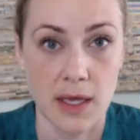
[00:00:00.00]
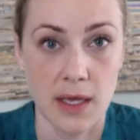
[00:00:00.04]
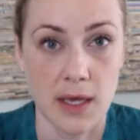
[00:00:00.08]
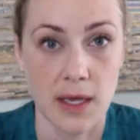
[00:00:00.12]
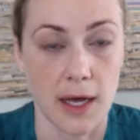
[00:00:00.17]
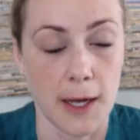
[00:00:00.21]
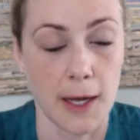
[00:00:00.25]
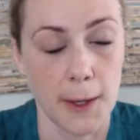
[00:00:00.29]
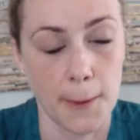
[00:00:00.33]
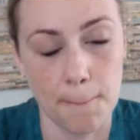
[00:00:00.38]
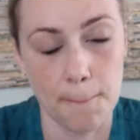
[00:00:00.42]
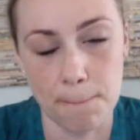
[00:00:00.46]

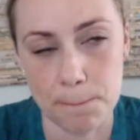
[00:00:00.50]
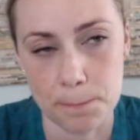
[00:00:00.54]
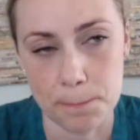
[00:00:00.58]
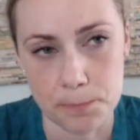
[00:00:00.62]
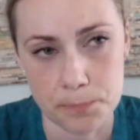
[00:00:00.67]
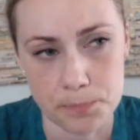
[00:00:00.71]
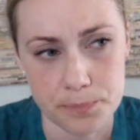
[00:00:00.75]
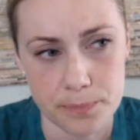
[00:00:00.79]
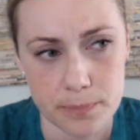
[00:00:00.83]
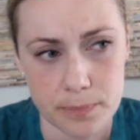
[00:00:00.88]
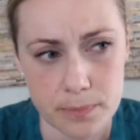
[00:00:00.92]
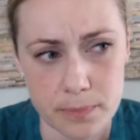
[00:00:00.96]
Um,
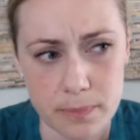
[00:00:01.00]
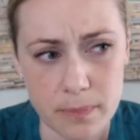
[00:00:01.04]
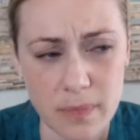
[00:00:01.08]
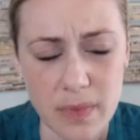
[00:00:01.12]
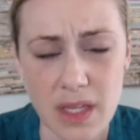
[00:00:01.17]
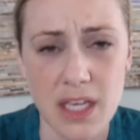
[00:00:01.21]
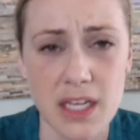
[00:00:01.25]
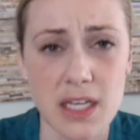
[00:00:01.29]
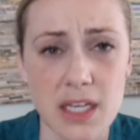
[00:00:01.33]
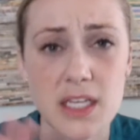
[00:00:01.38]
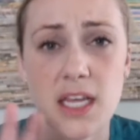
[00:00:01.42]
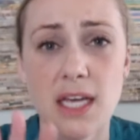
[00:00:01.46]

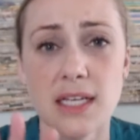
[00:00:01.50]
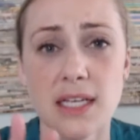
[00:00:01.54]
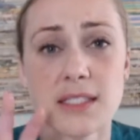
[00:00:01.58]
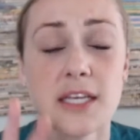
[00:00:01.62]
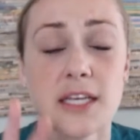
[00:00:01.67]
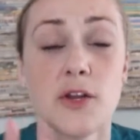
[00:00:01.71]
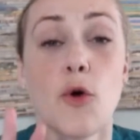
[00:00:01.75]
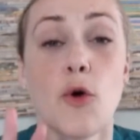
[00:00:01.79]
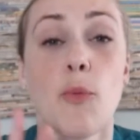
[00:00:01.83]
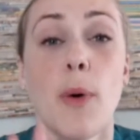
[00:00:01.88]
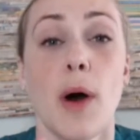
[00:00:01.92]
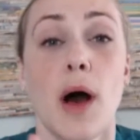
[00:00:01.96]
and yes, I
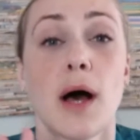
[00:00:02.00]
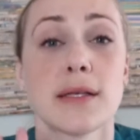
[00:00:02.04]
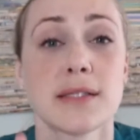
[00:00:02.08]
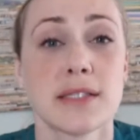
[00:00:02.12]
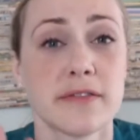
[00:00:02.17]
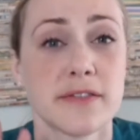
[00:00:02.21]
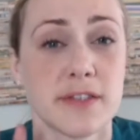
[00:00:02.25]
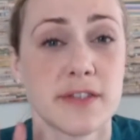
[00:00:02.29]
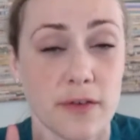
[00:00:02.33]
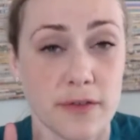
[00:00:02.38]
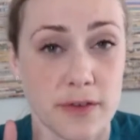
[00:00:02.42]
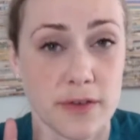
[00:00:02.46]
know
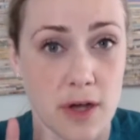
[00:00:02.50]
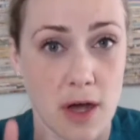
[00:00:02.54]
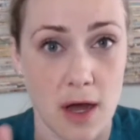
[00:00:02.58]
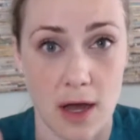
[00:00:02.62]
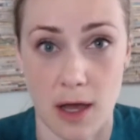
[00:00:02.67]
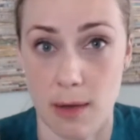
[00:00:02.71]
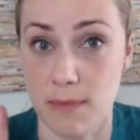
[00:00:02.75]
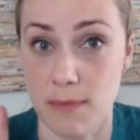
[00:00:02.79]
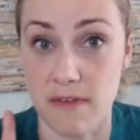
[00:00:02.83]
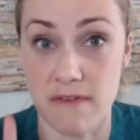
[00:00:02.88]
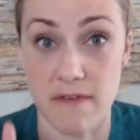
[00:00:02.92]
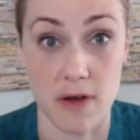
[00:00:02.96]
positive self talk can
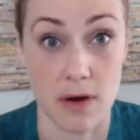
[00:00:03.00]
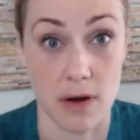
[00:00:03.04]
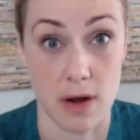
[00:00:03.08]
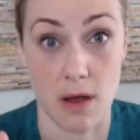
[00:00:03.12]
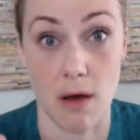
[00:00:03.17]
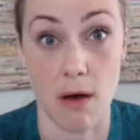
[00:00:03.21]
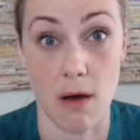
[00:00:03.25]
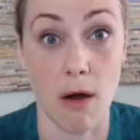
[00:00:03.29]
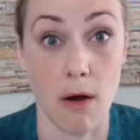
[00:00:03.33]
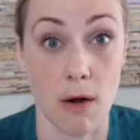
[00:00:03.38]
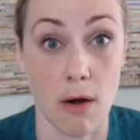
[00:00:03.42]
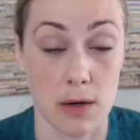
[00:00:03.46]
be very
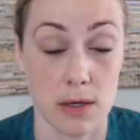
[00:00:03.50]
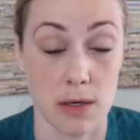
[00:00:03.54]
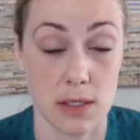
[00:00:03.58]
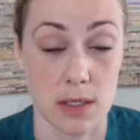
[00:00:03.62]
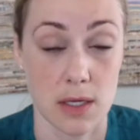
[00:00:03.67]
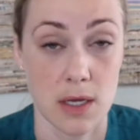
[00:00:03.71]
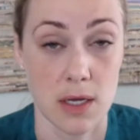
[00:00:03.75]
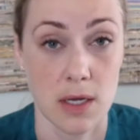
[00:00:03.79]
hard.